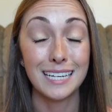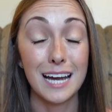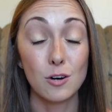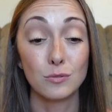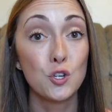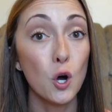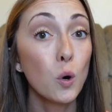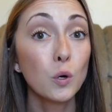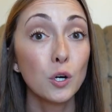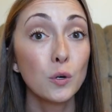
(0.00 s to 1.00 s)
Now,
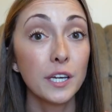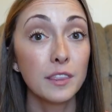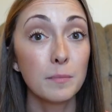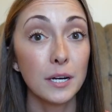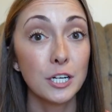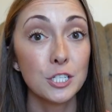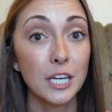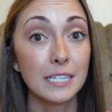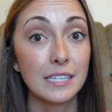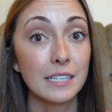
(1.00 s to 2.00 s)
don't go get the marriage
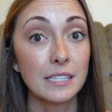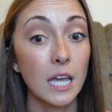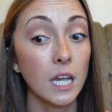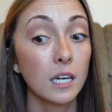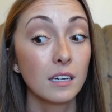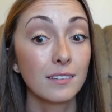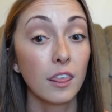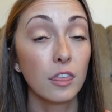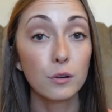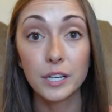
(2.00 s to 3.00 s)
license like
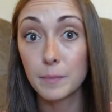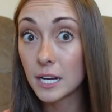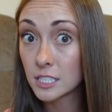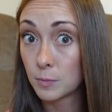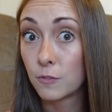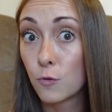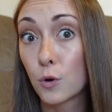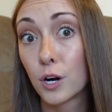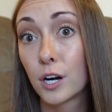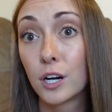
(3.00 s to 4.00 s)
three months
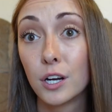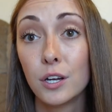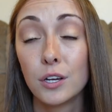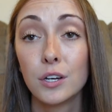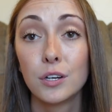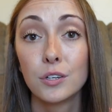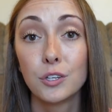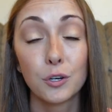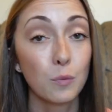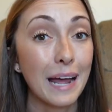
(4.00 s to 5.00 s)
before
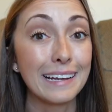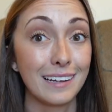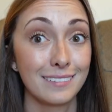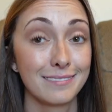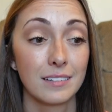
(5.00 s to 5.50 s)
your wedding.